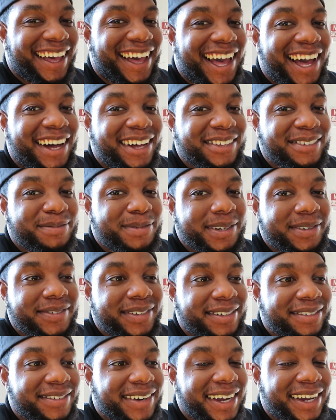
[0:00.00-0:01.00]
I was
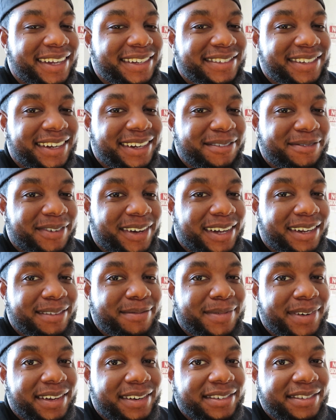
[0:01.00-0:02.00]
moving around trying to find a
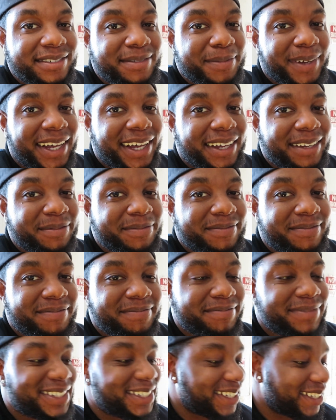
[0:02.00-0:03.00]
better spot,
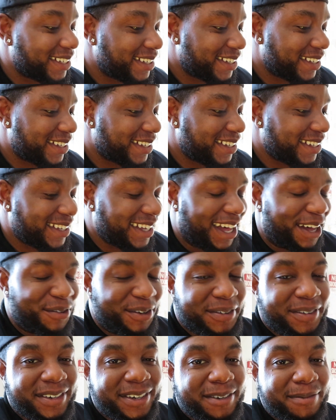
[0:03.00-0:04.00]
but I'm
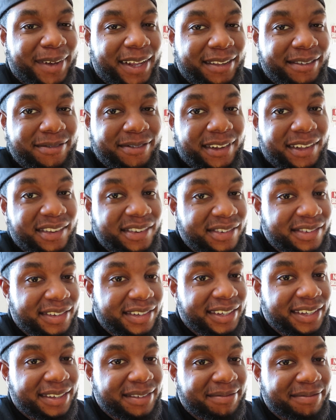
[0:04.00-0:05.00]
over here about to fall
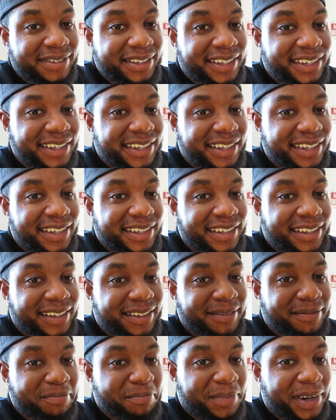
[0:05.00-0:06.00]
asleep,
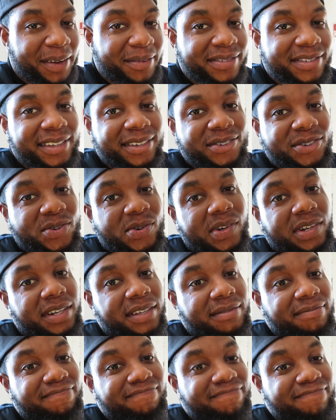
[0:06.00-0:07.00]
but I'm still enjoying
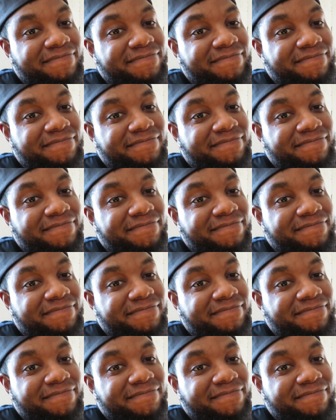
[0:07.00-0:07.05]
it.